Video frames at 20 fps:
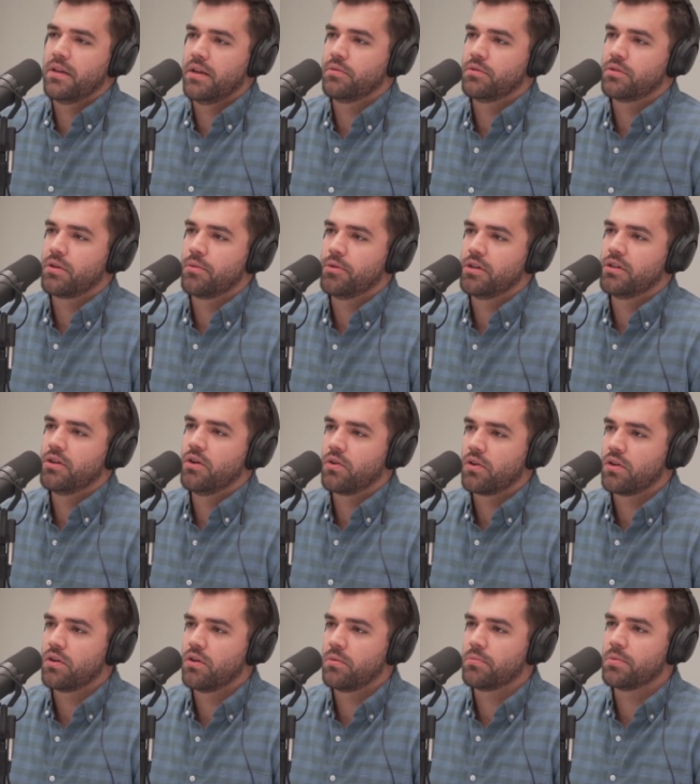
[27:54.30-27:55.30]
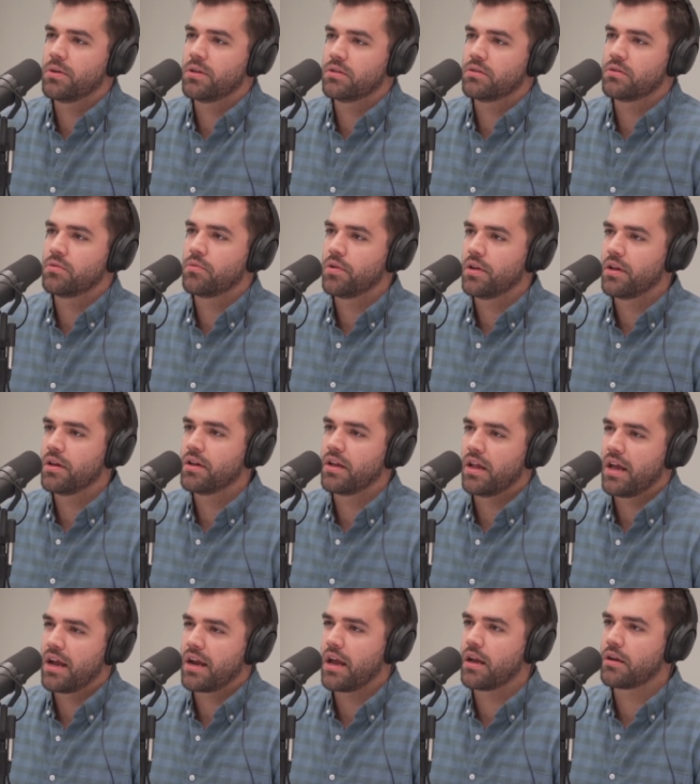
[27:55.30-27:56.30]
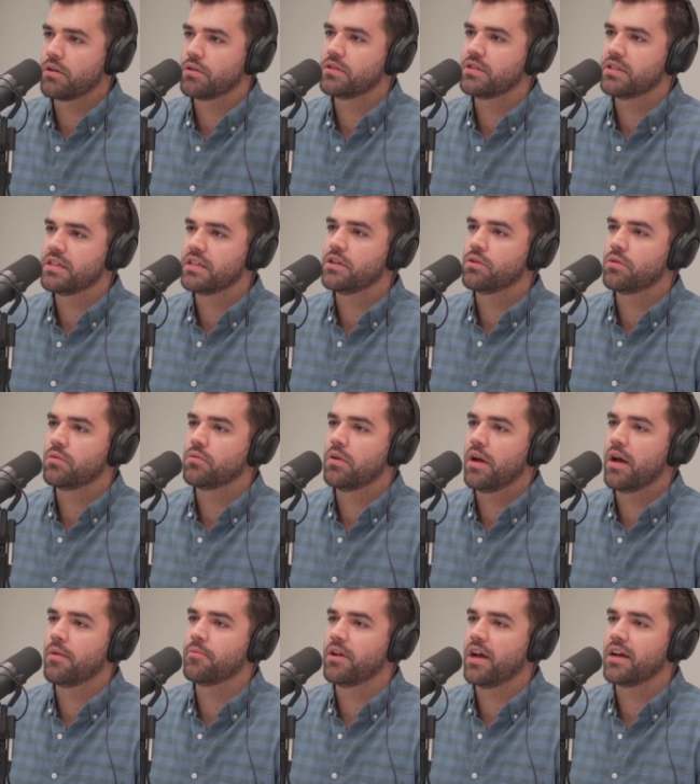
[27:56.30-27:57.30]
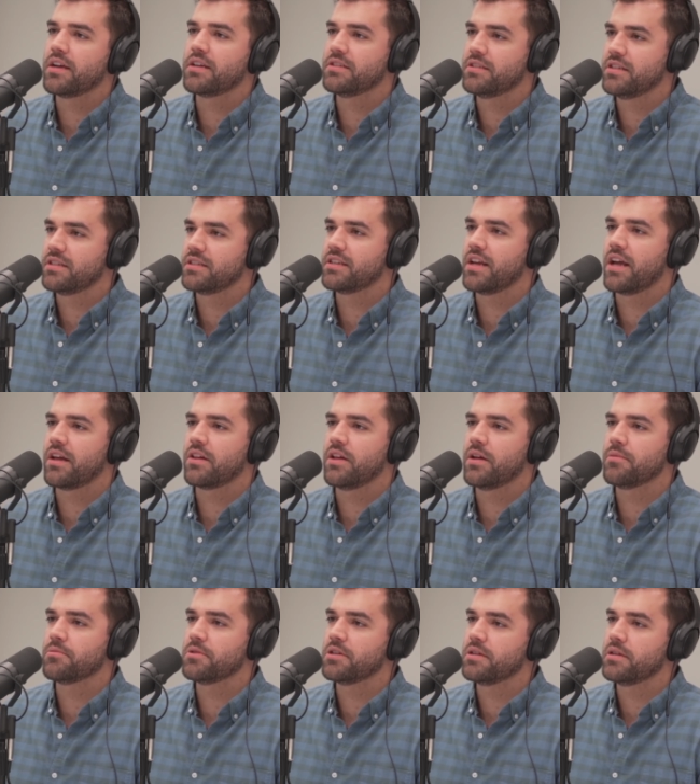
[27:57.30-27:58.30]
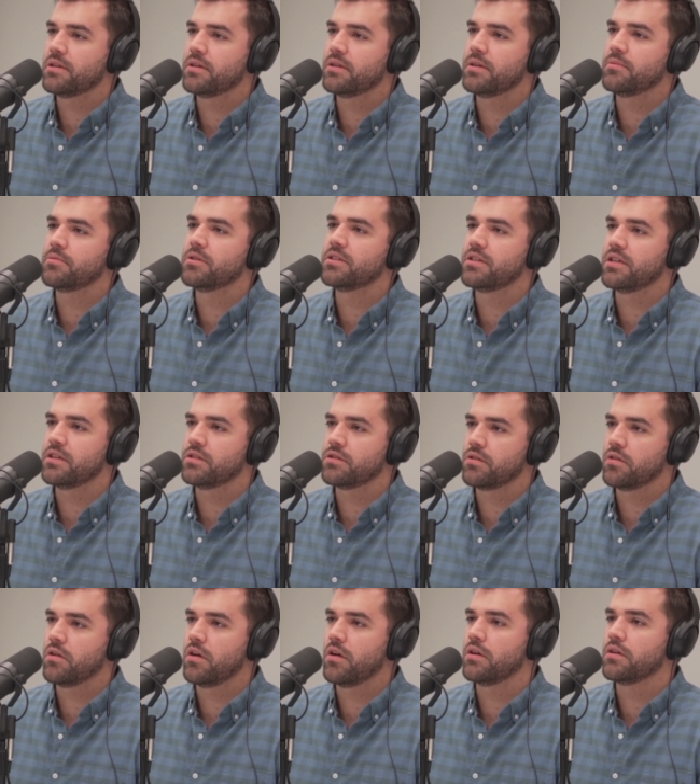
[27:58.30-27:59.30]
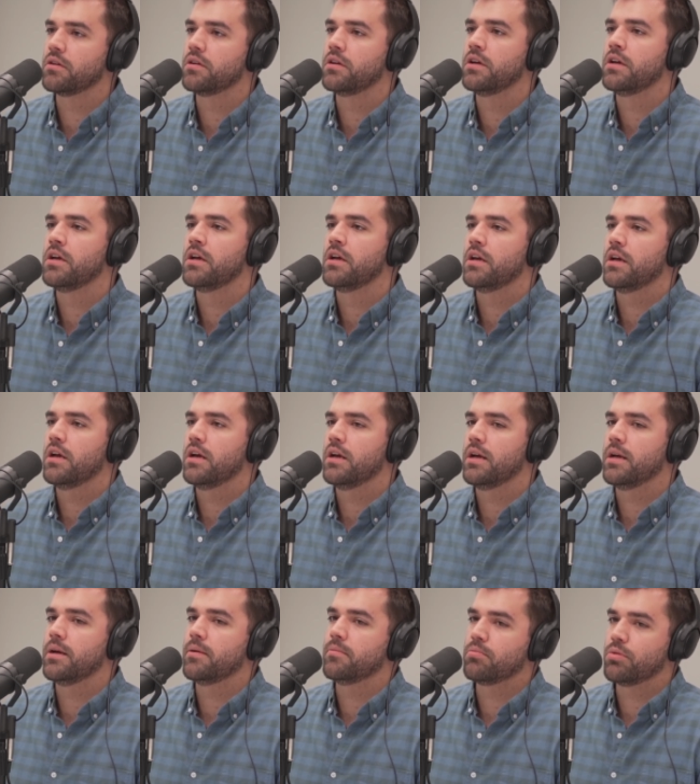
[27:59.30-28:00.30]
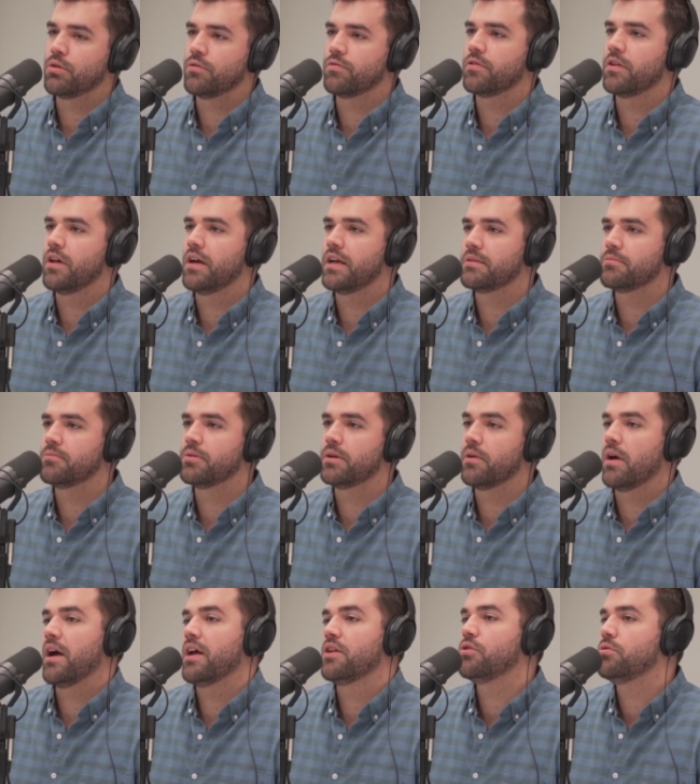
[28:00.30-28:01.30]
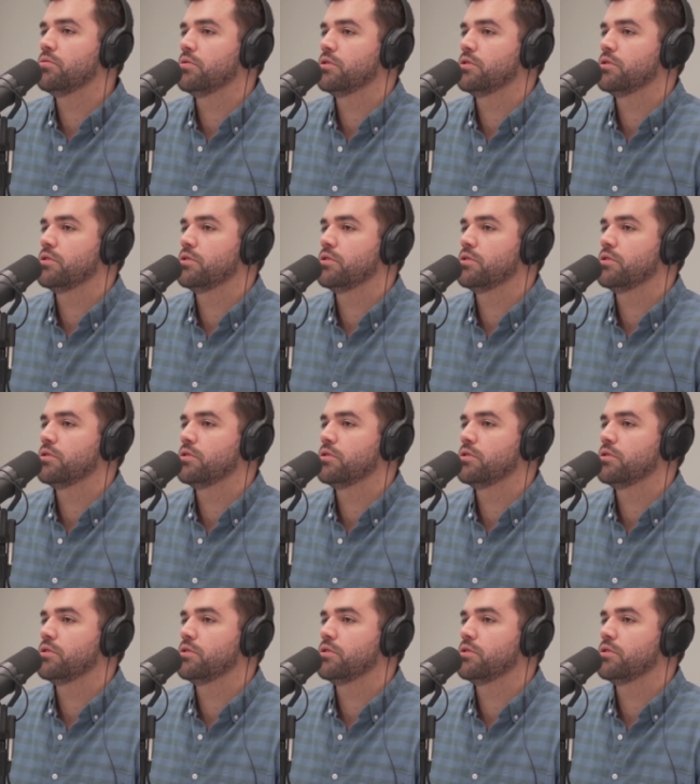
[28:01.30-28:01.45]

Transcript: that it was going to be Tokyo because the way, like, I could see, I can see exactly how many empty seats there are. Yeah. Per flight. But I knew